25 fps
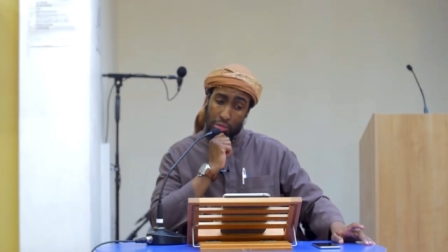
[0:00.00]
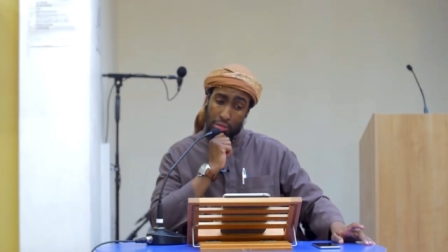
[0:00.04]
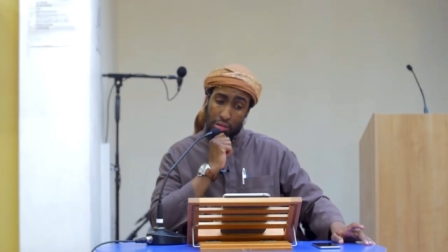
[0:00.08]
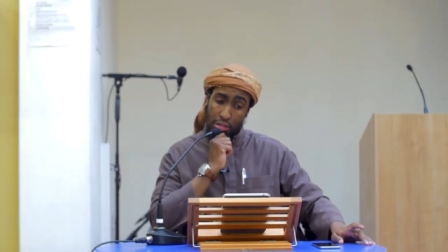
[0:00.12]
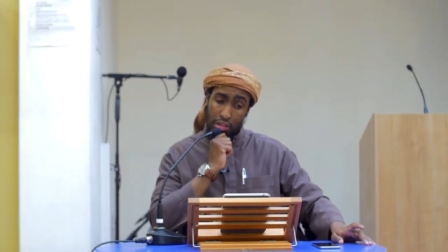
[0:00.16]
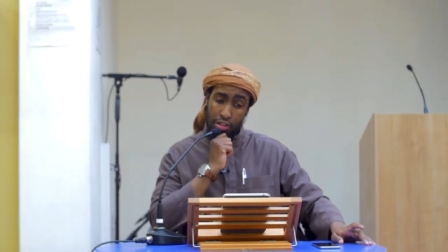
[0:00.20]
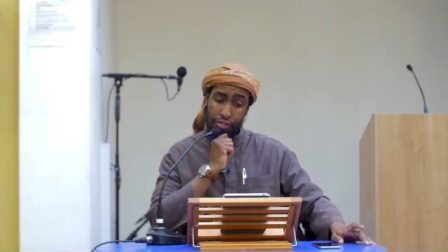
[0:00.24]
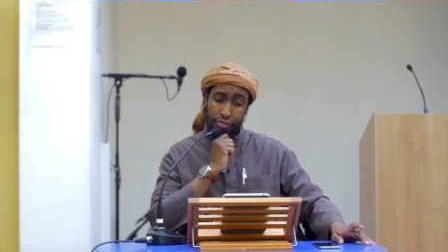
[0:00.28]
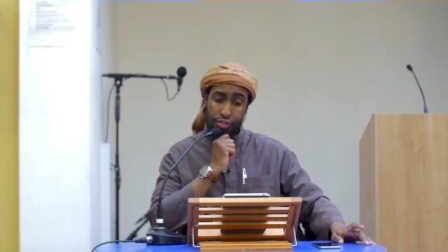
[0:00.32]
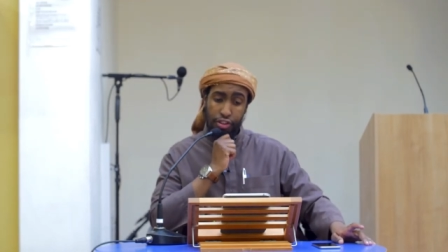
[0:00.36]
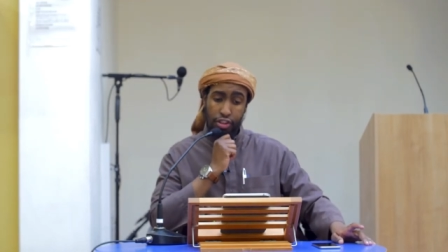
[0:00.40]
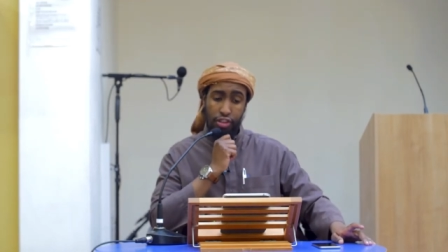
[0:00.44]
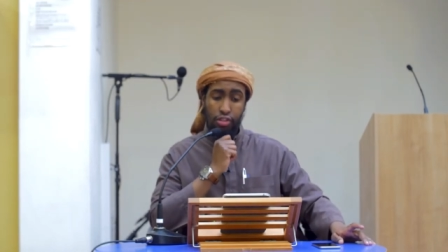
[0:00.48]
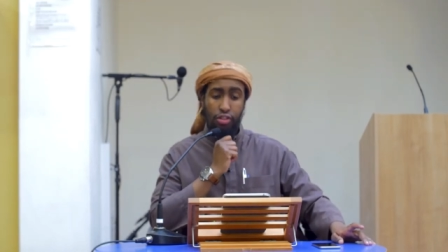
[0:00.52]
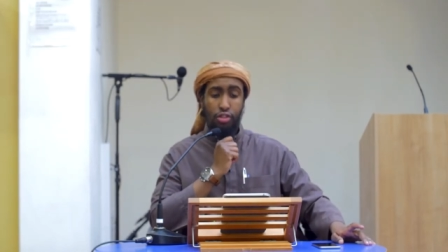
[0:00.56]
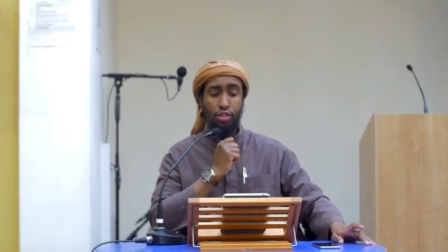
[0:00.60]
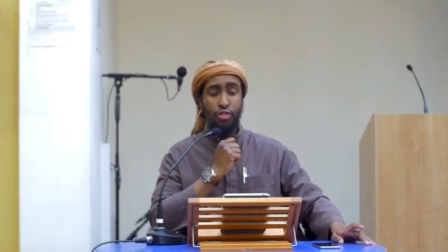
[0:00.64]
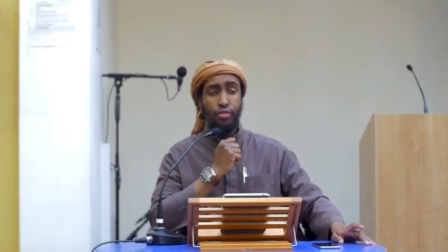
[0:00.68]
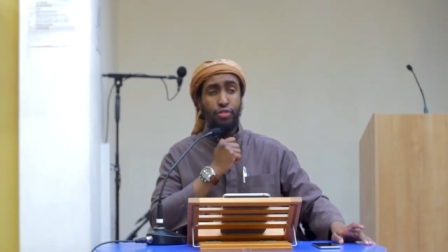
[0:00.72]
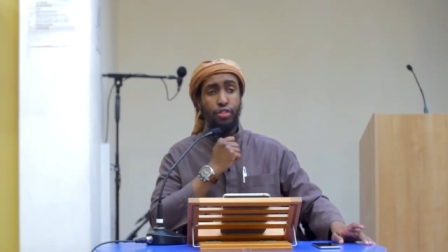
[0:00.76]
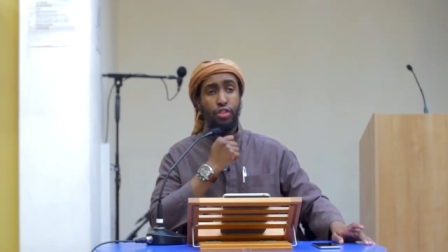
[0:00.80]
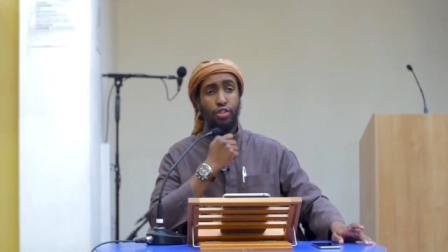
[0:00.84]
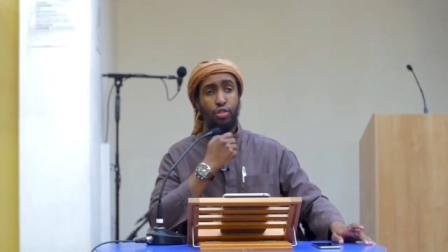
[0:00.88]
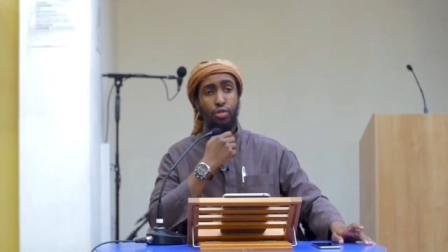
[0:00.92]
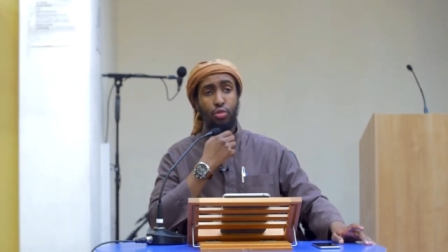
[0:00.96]
the first
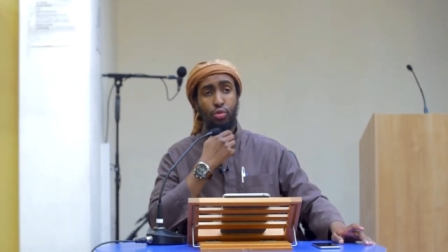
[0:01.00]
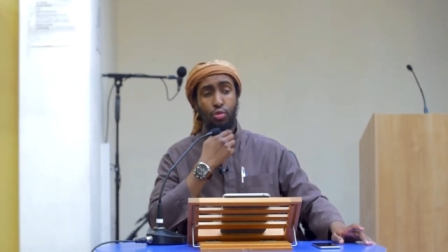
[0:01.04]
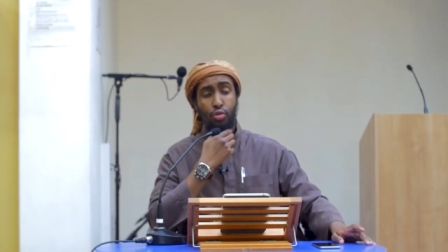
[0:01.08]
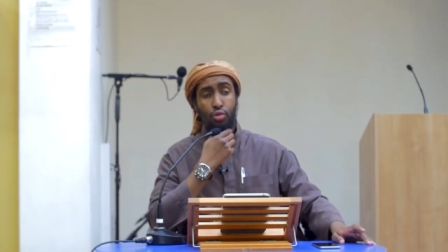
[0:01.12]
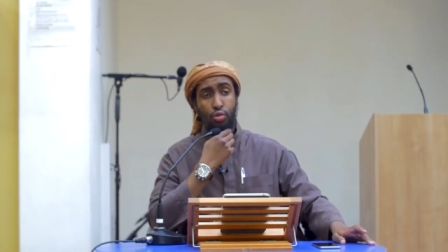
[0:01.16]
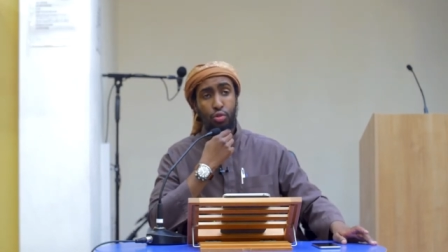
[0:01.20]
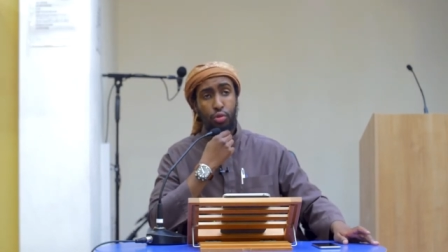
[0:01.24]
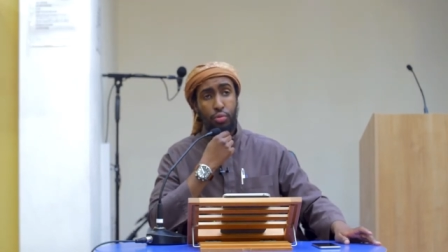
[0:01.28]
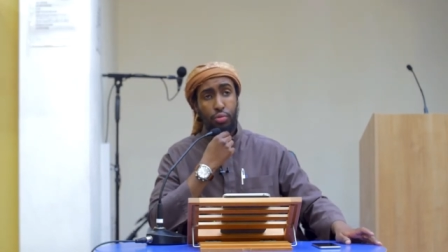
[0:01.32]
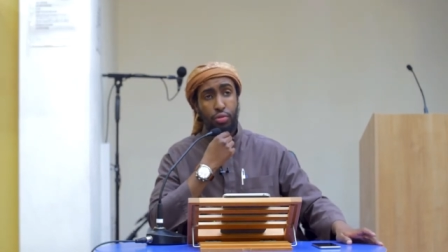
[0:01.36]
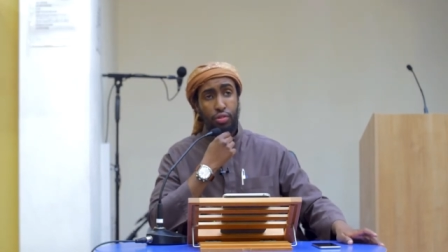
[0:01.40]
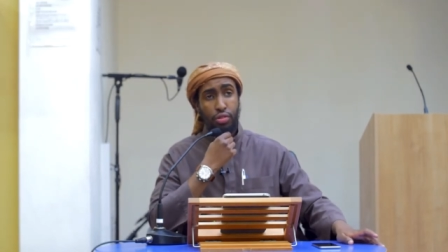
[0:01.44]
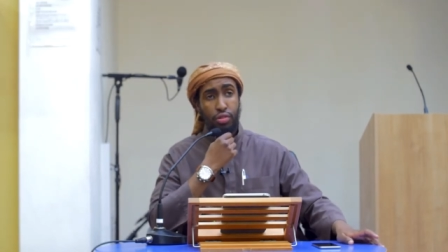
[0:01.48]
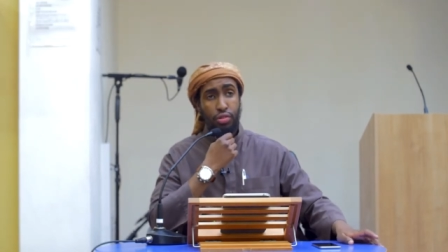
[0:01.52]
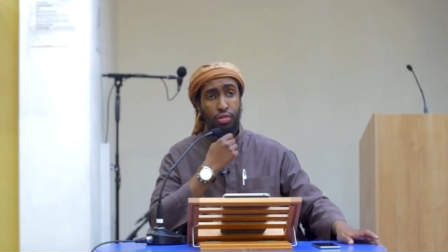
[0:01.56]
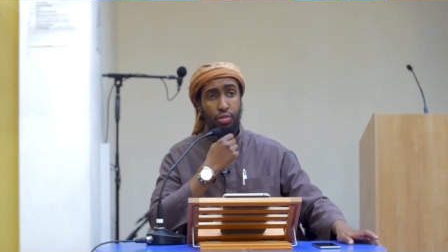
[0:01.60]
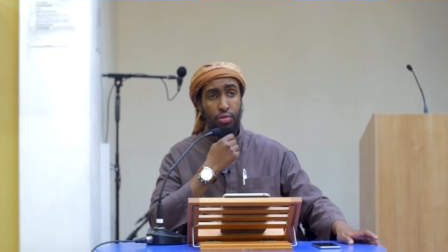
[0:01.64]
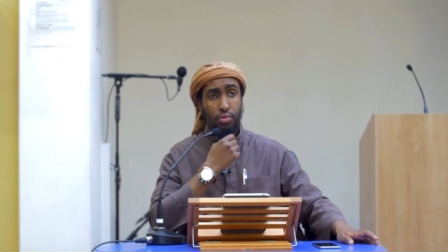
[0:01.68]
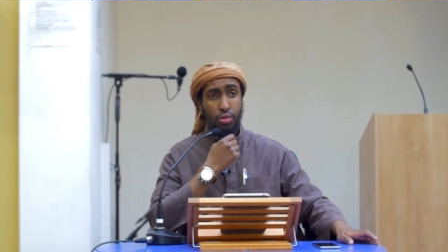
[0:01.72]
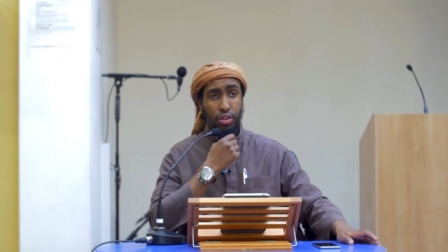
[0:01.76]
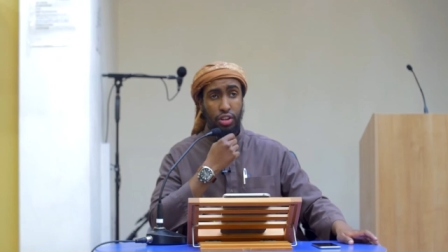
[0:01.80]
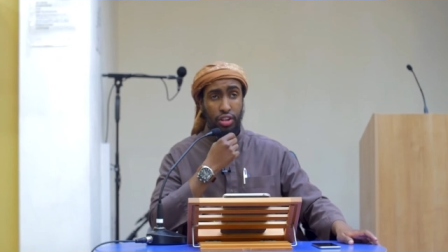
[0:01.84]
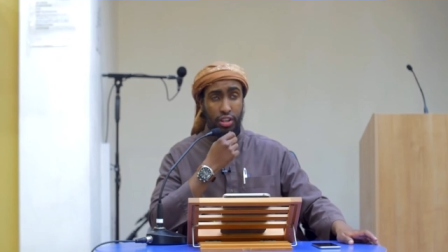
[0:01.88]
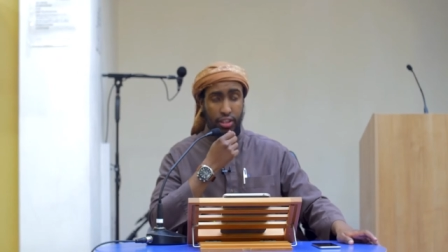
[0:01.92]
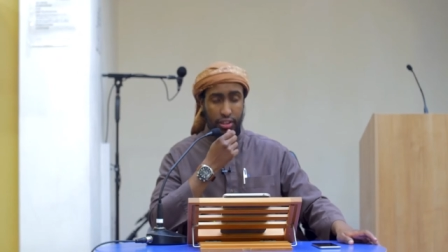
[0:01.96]
of the two groups,
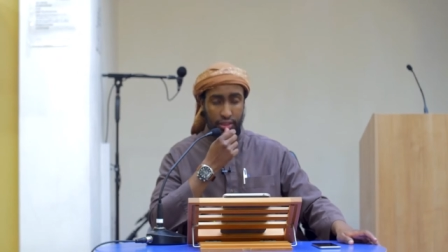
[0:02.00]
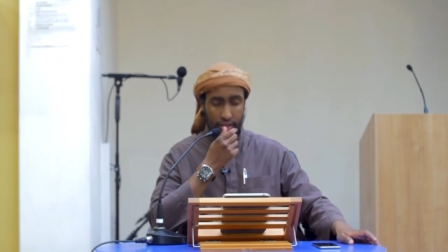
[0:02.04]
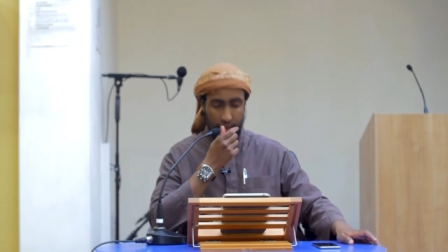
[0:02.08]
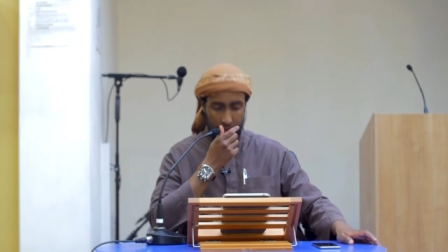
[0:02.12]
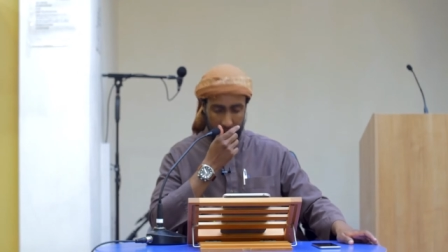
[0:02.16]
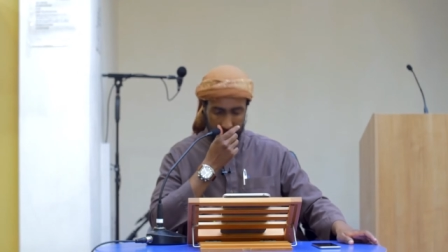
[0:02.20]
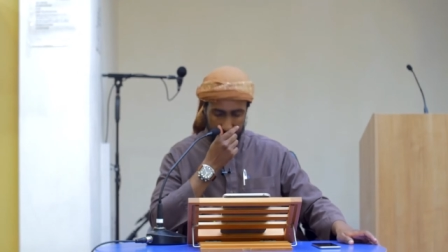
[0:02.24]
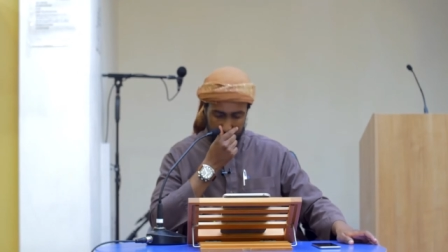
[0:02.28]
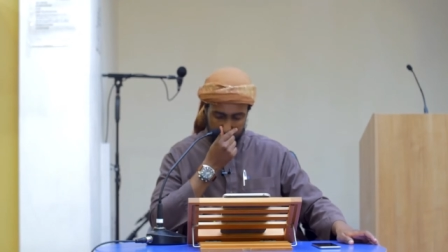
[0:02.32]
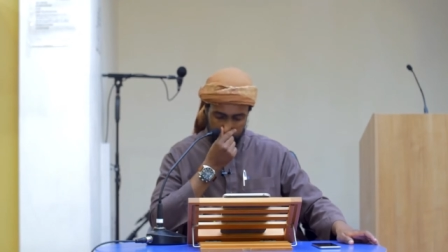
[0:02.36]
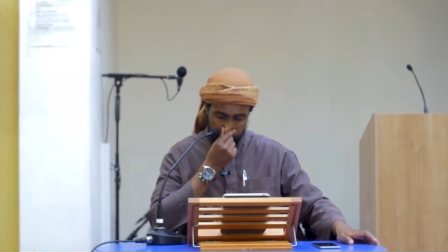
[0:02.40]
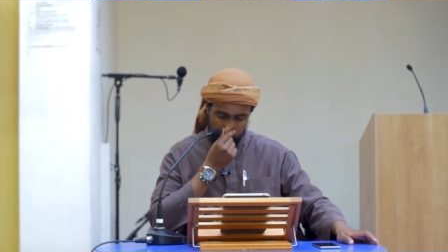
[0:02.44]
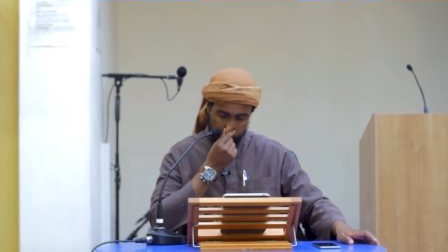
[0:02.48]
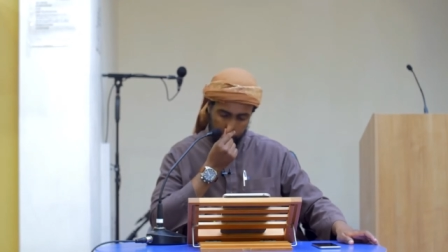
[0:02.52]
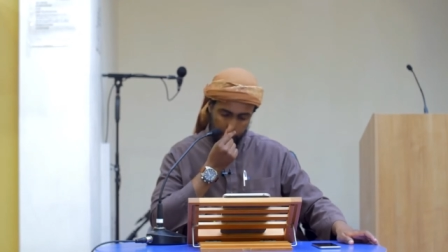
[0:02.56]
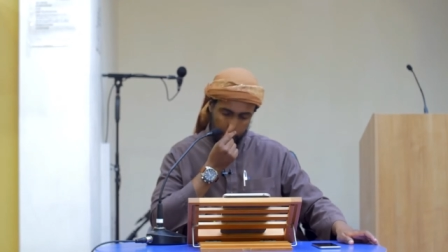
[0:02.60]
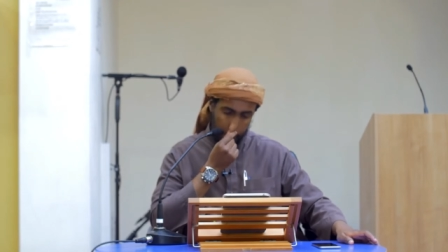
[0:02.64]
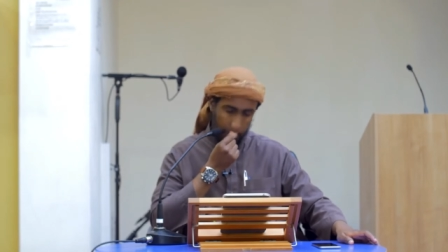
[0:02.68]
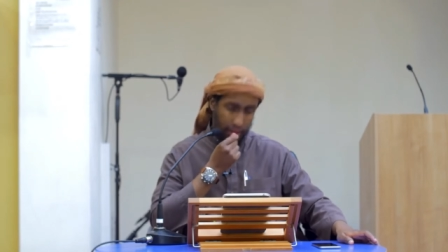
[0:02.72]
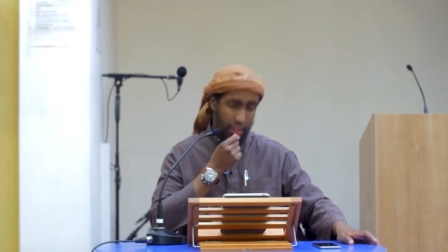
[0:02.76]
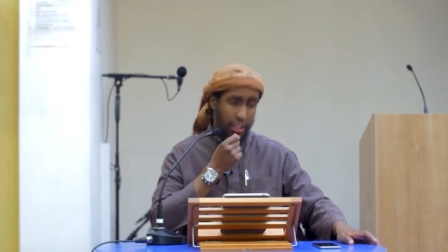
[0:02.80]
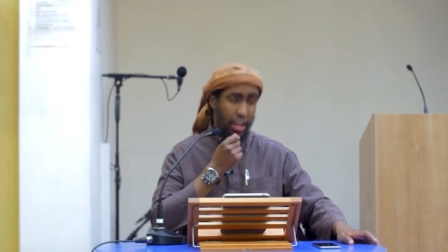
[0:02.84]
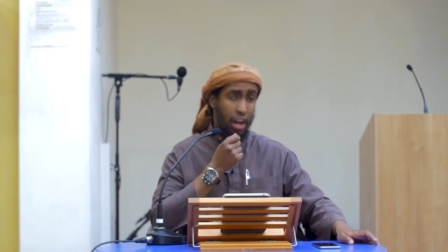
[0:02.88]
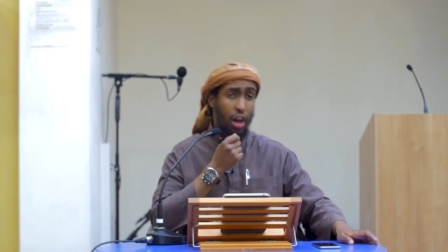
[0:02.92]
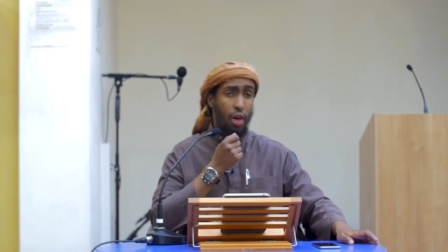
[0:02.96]
which is
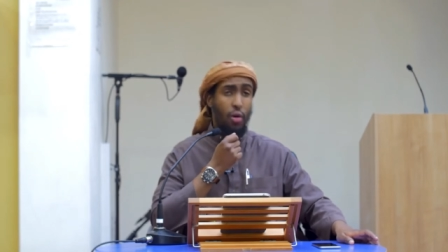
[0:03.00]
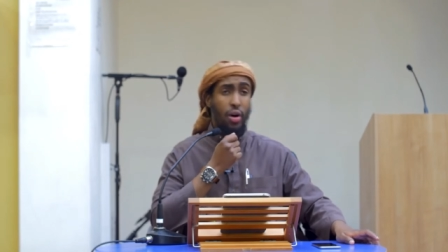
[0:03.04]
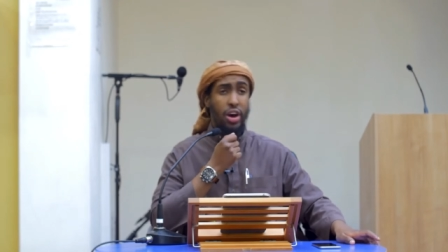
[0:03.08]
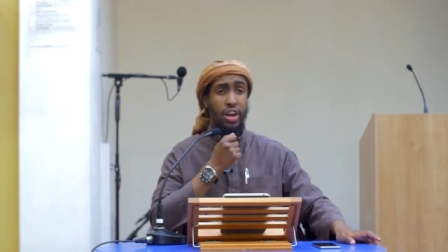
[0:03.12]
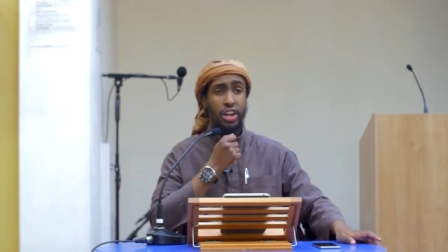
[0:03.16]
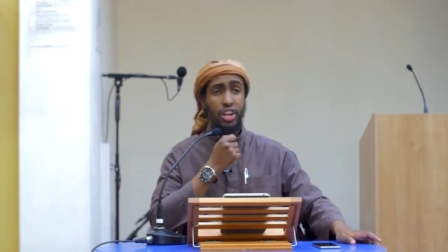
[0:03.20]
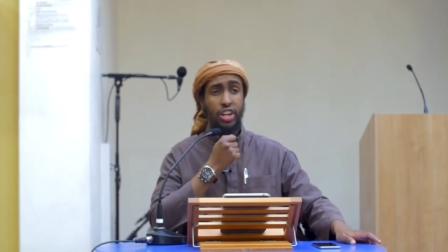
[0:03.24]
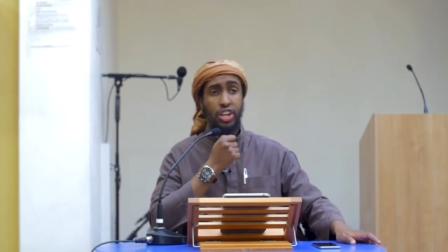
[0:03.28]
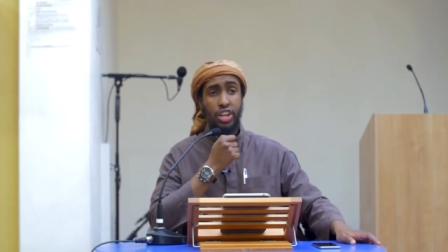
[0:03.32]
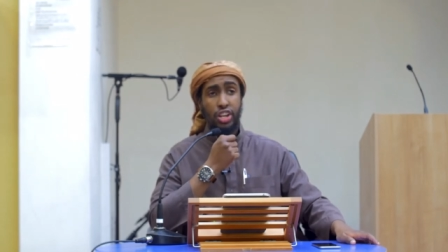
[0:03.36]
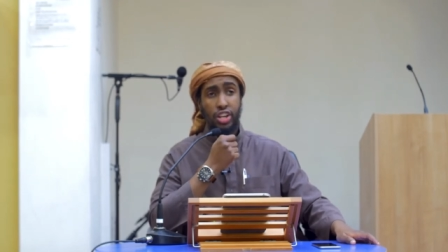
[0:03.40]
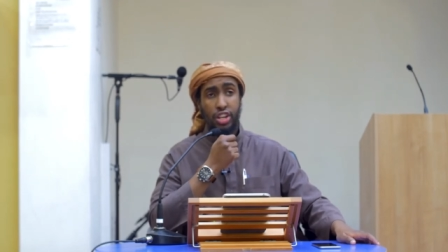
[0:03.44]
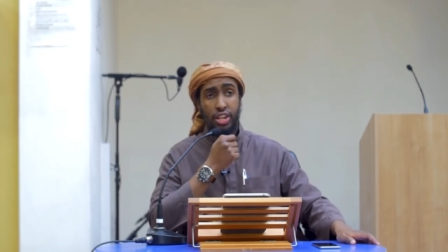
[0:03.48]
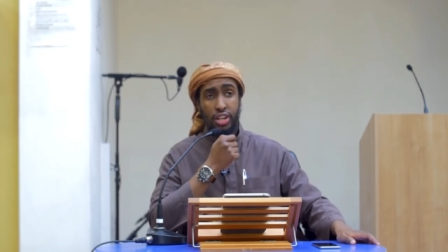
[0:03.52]
the Khawarij.